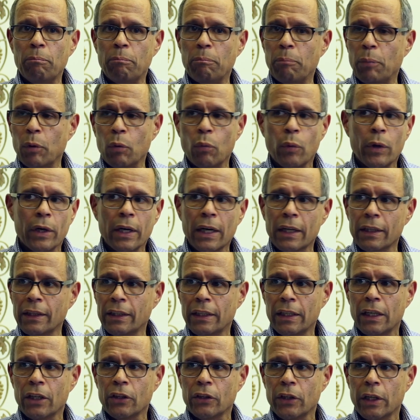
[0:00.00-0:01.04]
but we're not
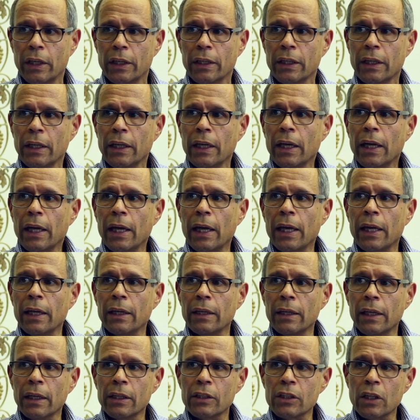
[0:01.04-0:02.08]
there yet.
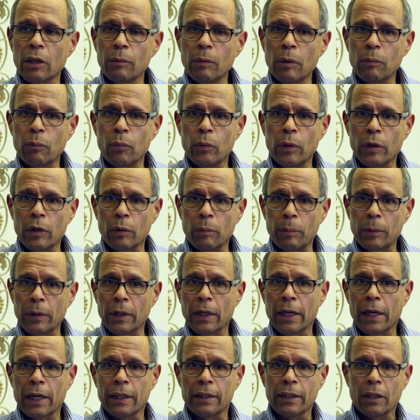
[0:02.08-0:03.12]
And let's come up with a
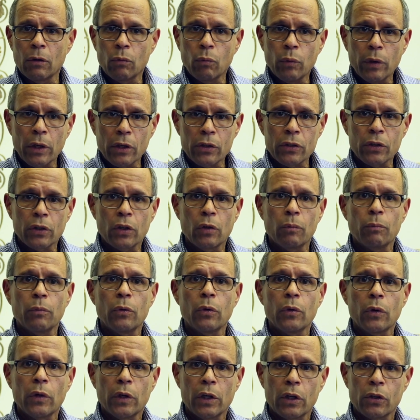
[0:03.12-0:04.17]
plan that we as a
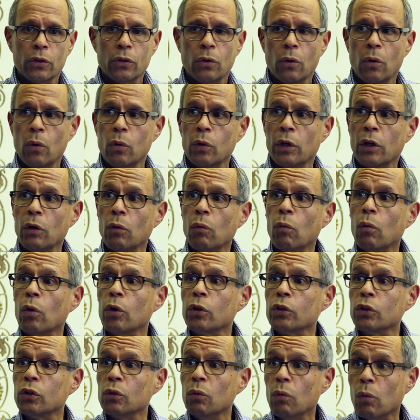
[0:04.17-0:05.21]
community as a whole can
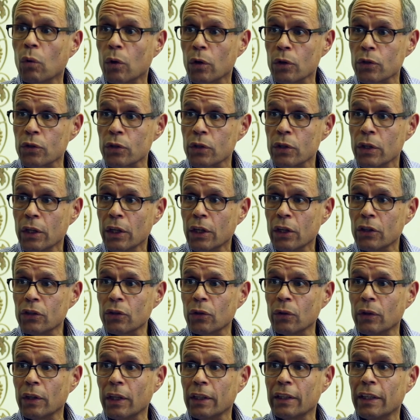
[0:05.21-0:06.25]
work towards,
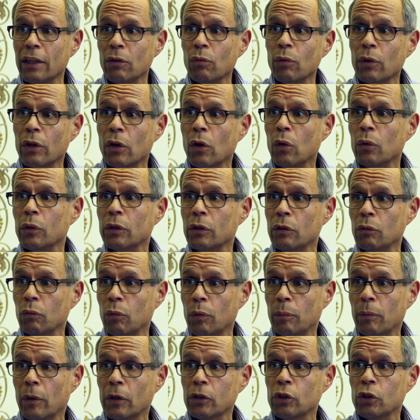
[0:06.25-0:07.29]
so that then
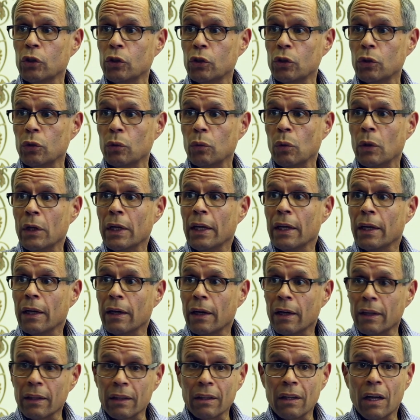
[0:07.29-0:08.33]
we're marching to
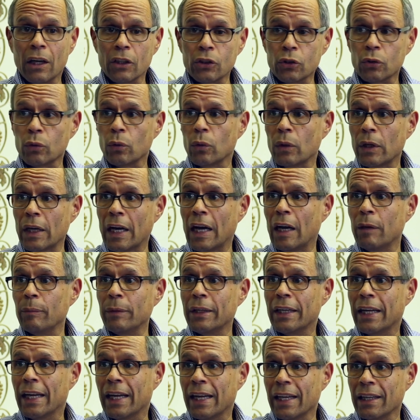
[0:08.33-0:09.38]
a logical
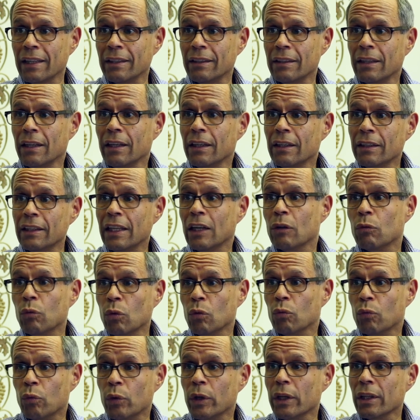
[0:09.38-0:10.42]
common end that
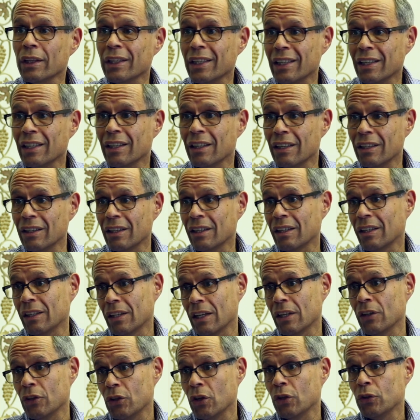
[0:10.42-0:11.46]
will really
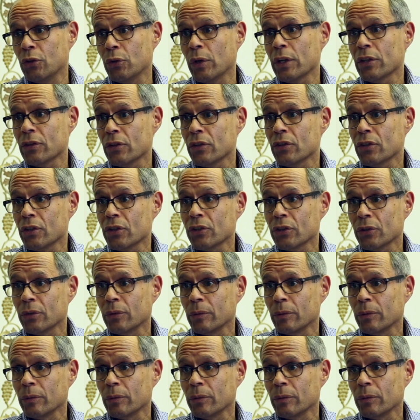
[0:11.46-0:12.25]
address this issue.